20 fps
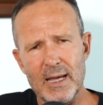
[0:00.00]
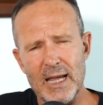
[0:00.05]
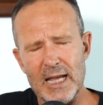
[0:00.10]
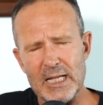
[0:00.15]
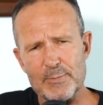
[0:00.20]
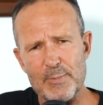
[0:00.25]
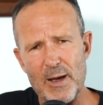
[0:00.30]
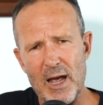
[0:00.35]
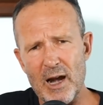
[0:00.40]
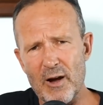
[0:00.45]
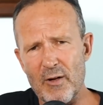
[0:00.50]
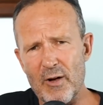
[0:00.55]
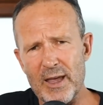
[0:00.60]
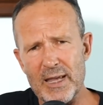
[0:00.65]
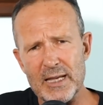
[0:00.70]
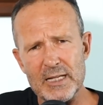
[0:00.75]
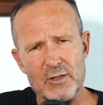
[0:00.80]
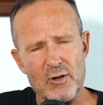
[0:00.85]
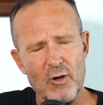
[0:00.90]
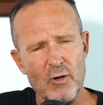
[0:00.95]
Hasbara
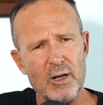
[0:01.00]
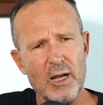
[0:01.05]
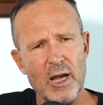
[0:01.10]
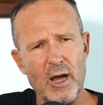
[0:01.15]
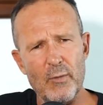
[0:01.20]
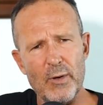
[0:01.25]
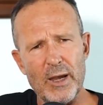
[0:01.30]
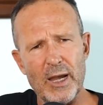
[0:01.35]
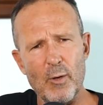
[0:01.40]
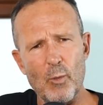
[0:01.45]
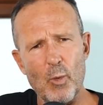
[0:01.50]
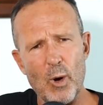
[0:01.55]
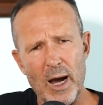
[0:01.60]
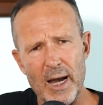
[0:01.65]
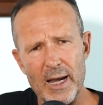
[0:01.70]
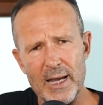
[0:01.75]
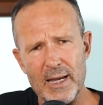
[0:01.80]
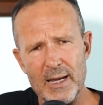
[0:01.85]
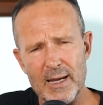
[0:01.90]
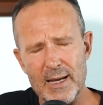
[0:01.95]
is not going
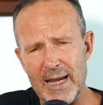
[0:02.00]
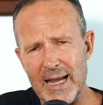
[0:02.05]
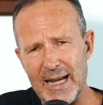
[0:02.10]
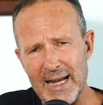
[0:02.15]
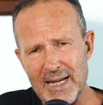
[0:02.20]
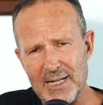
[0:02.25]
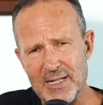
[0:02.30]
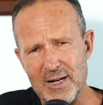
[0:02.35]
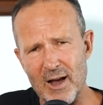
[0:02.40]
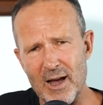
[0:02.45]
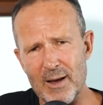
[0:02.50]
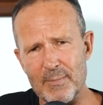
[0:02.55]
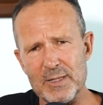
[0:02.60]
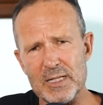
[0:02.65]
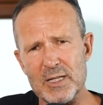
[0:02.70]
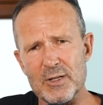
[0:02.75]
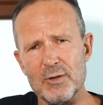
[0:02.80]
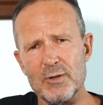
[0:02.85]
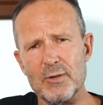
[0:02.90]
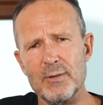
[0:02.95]
away anytime
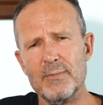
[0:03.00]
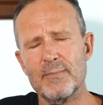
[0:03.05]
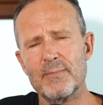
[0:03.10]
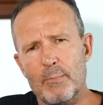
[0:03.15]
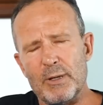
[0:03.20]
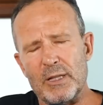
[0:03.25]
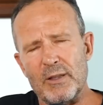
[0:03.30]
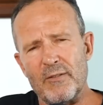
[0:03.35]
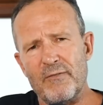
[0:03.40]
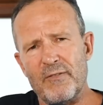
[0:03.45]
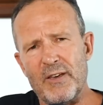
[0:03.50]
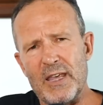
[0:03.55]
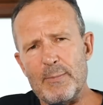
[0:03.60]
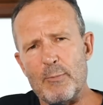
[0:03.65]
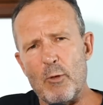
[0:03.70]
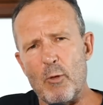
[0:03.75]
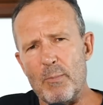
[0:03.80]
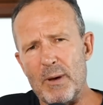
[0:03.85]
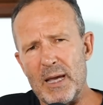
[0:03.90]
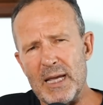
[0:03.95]
soon, but the
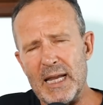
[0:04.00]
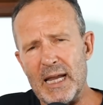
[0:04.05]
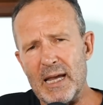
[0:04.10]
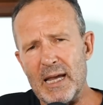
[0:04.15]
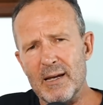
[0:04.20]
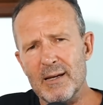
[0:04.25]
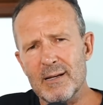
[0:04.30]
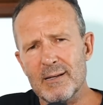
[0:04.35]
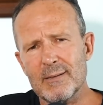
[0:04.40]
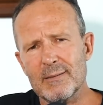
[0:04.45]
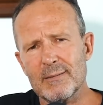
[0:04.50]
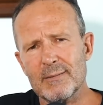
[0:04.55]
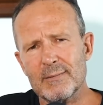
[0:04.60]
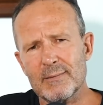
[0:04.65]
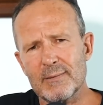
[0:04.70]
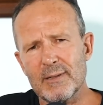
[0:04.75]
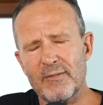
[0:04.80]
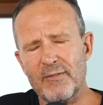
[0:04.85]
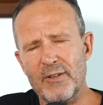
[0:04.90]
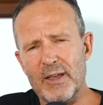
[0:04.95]
feeble media
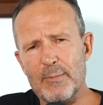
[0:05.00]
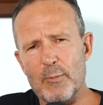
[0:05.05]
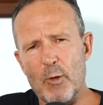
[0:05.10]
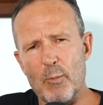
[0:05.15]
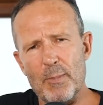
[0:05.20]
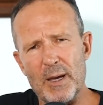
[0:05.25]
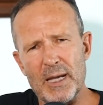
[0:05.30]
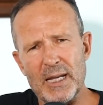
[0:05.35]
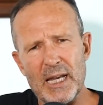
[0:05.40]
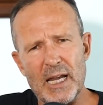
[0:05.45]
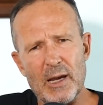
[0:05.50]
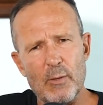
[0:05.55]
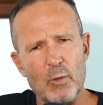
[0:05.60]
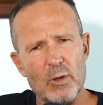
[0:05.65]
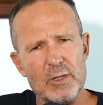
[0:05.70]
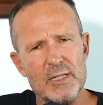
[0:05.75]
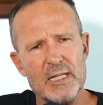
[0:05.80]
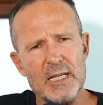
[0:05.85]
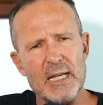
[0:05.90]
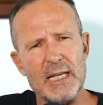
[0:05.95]
will
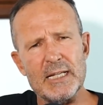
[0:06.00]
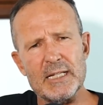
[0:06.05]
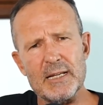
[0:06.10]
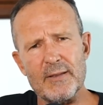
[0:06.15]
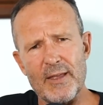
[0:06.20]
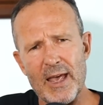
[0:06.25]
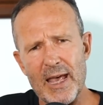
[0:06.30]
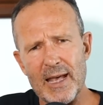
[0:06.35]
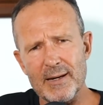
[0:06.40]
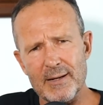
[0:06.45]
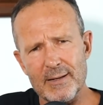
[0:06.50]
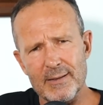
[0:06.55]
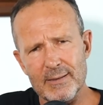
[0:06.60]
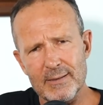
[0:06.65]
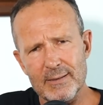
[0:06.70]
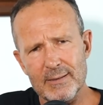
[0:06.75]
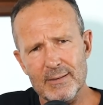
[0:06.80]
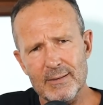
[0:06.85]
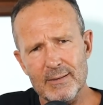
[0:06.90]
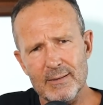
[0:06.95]
see to that.
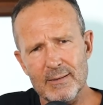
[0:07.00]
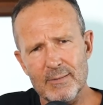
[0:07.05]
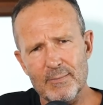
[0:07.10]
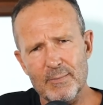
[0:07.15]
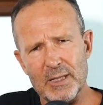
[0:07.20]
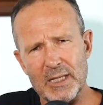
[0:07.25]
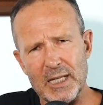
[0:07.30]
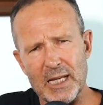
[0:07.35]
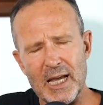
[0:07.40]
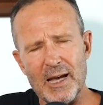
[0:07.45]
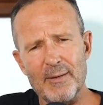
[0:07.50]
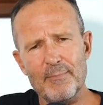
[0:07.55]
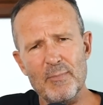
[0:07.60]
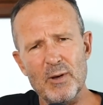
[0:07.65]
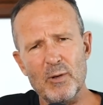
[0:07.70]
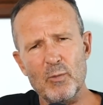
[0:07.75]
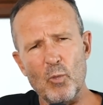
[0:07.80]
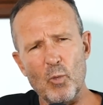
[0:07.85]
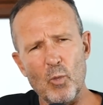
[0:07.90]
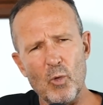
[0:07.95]
But the
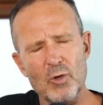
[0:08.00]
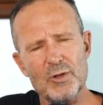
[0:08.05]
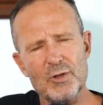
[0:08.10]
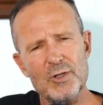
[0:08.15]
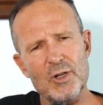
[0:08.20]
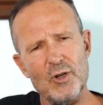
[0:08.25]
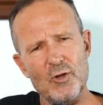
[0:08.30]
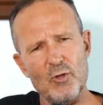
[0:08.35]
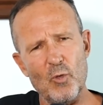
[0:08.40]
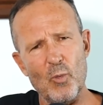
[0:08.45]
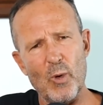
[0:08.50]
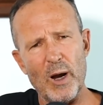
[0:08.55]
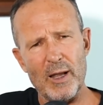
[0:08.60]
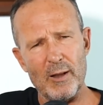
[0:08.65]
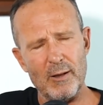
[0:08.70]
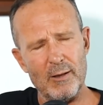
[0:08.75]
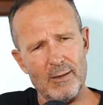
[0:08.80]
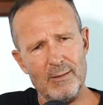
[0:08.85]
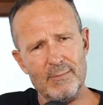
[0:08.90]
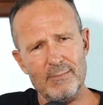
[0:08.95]
government would do
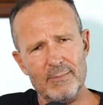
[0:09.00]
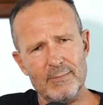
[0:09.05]
well